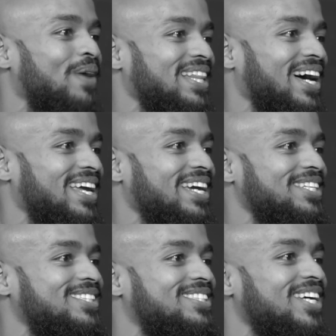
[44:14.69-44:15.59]
But like,
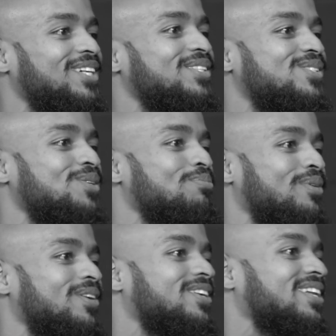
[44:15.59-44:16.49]
it's still
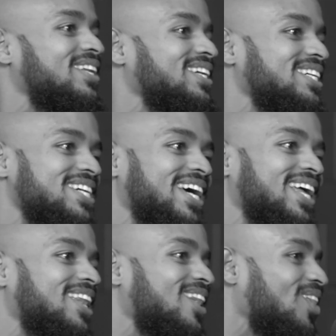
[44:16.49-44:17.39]
super niche
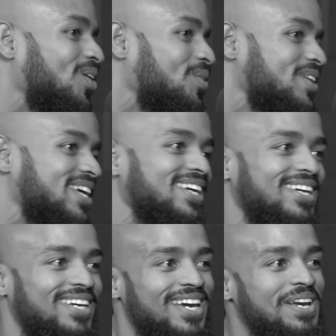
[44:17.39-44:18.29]
and low key.